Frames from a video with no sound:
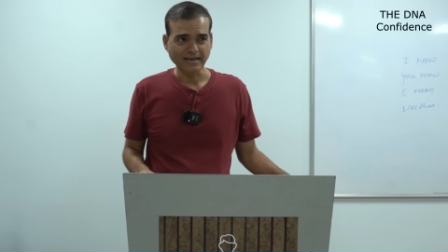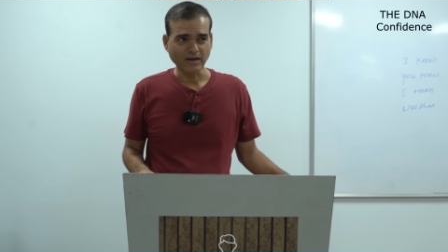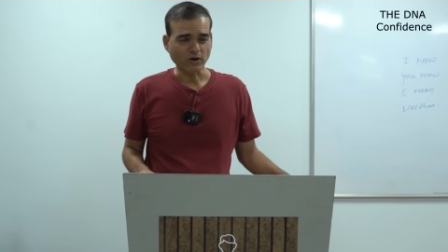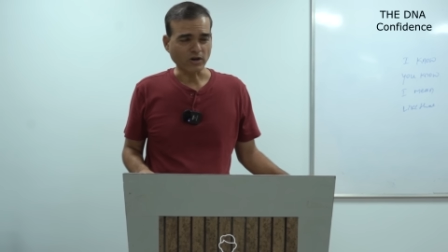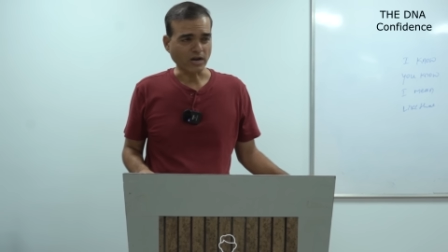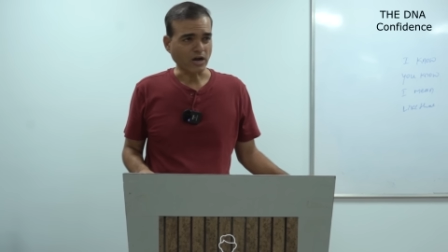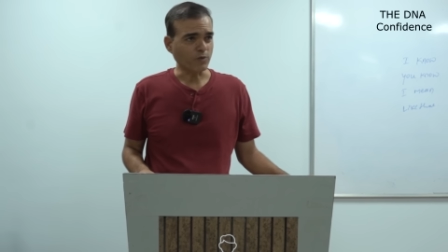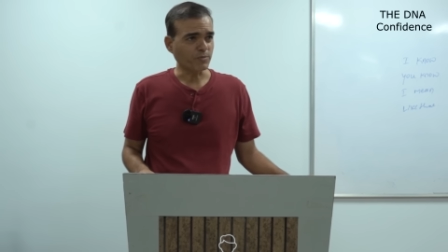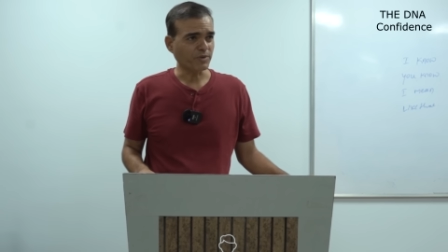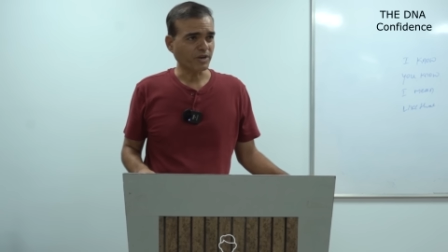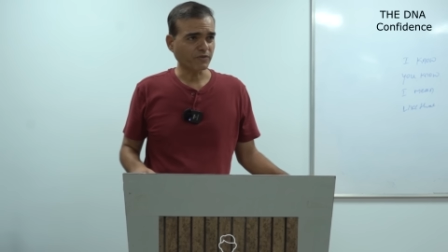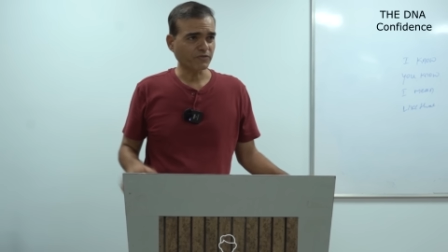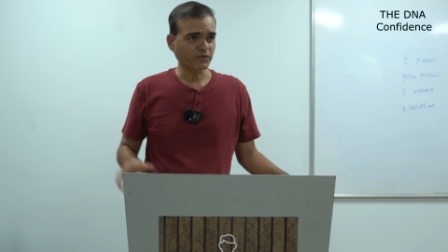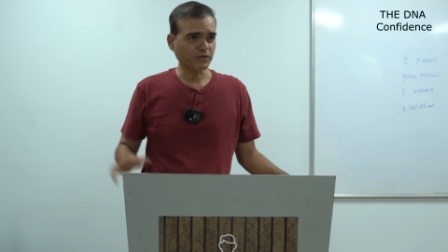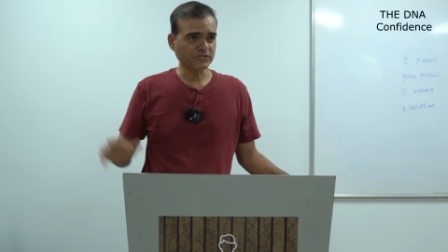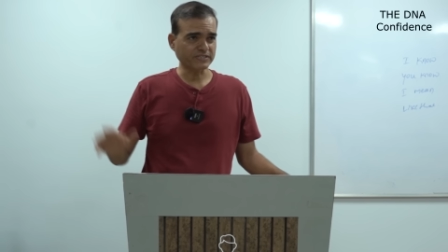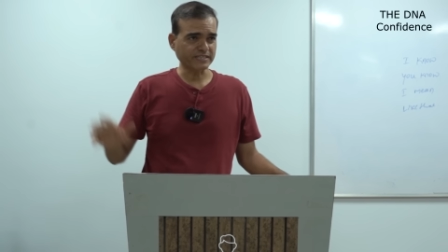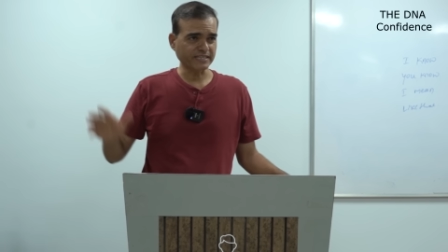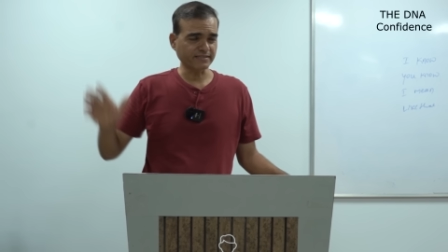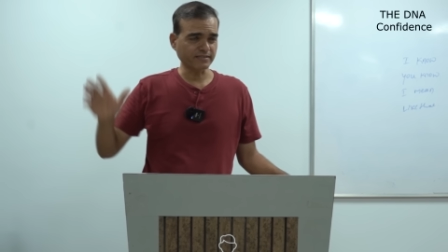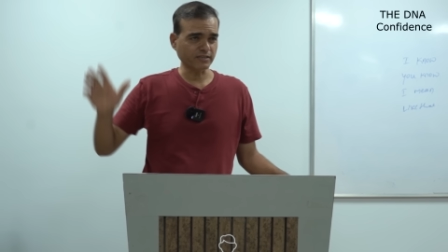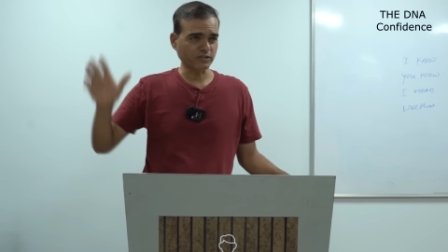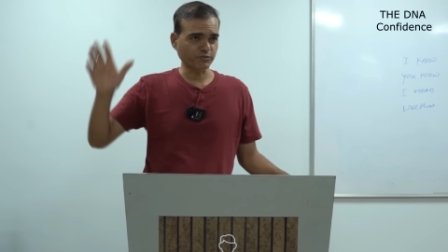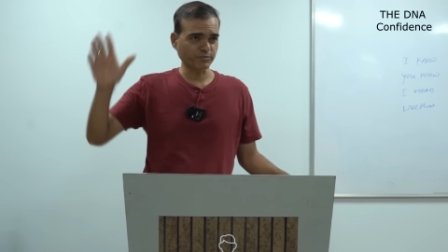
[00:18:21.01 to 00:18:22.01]
How many of you have
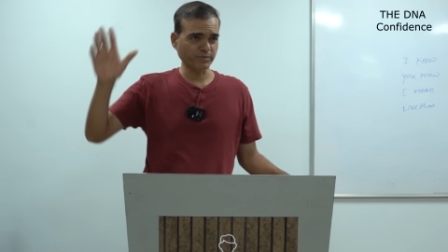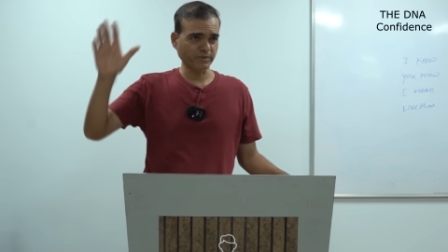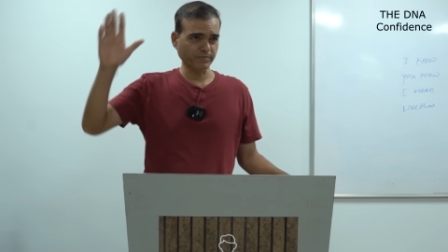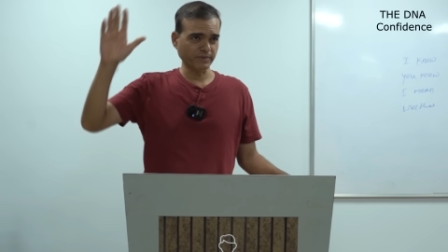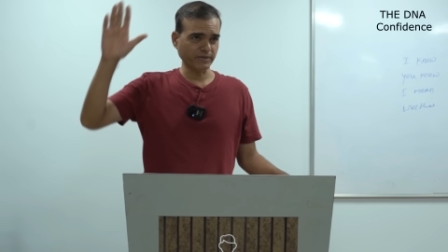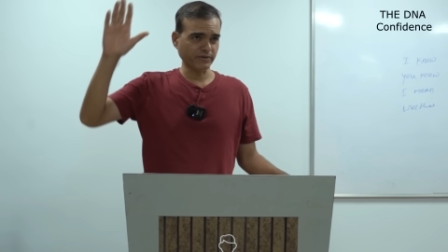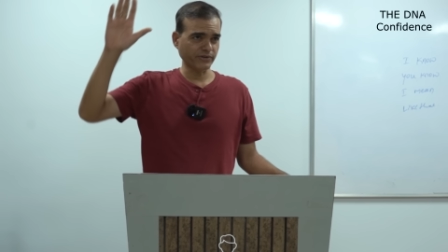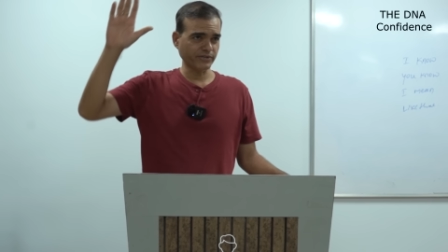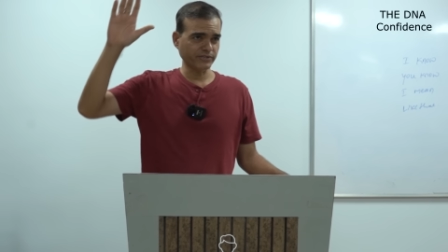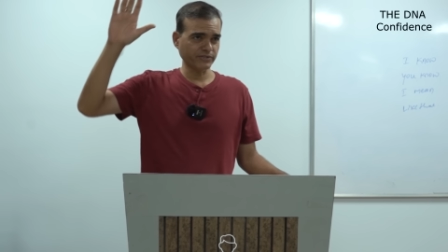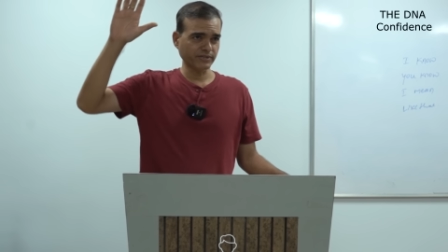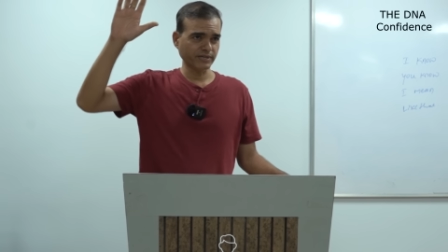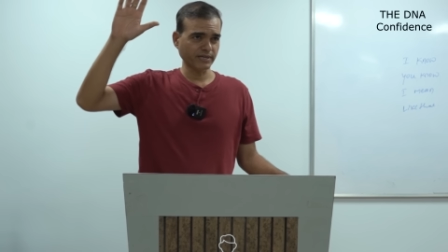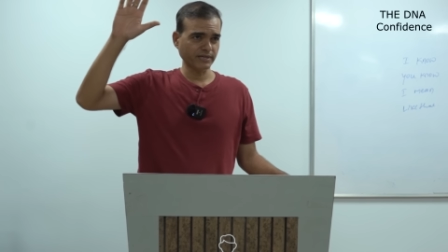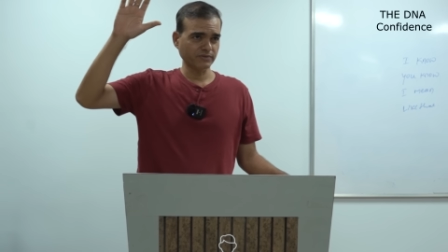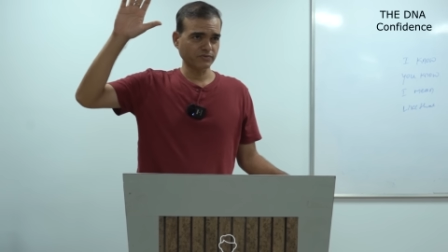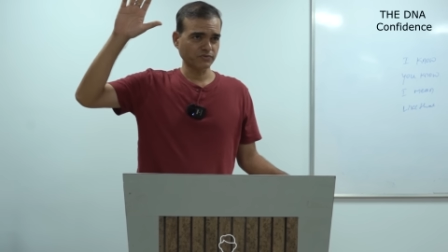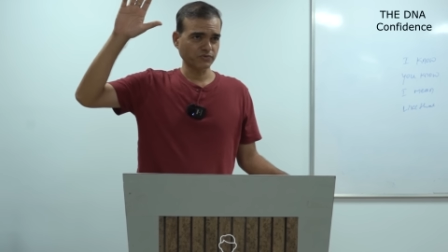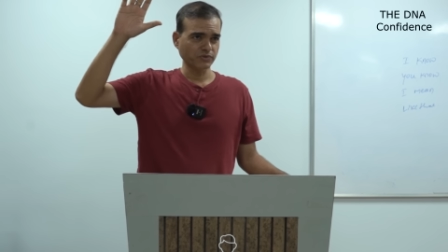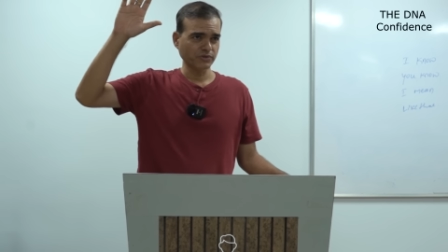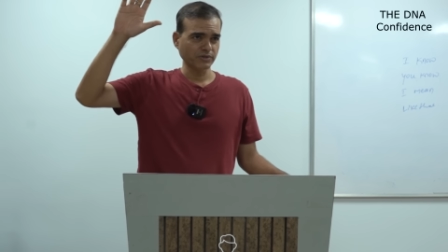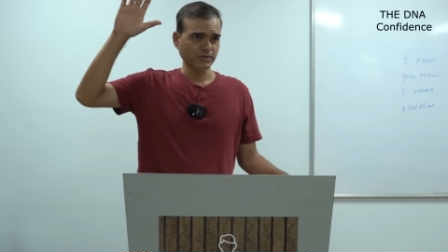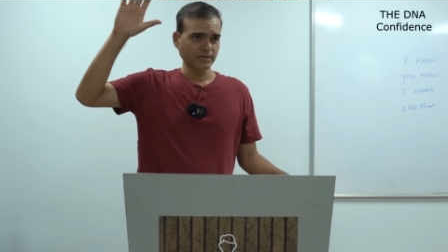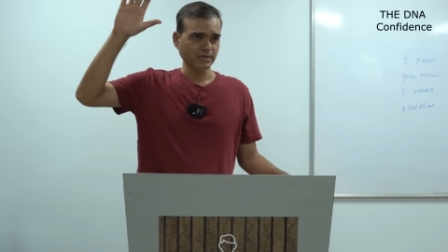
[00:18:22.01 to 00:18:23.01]
seen such people? Raise your hands.